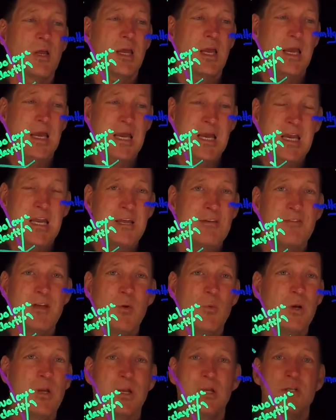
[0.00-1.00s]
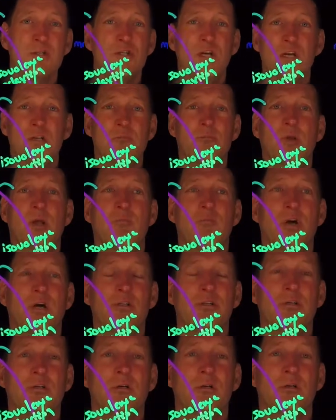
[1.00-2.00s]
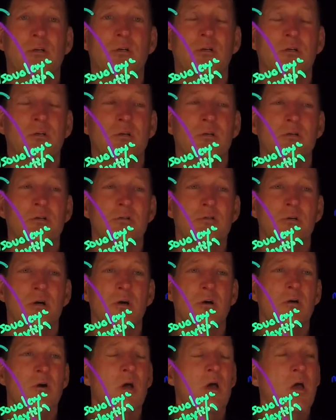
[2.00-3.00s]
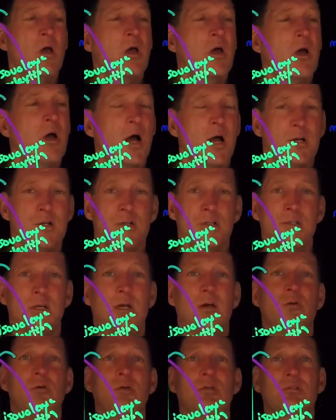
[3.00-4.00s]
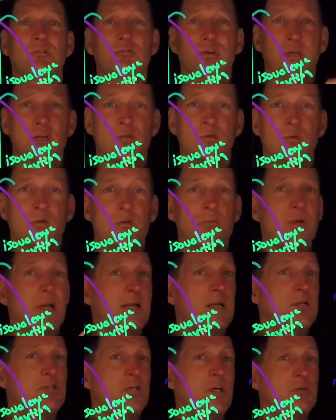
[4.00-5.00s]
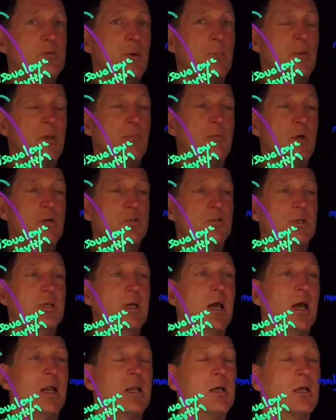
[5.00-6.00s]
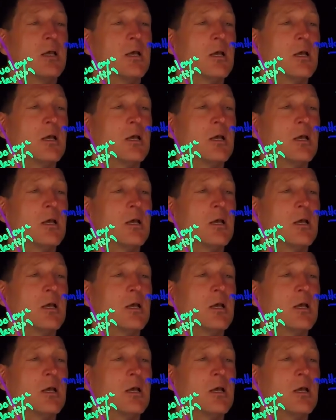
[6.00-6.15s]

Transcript: EDV. We didn't change blood pressure. So I just increased the venous return, but I didn't change my blood pressure yet.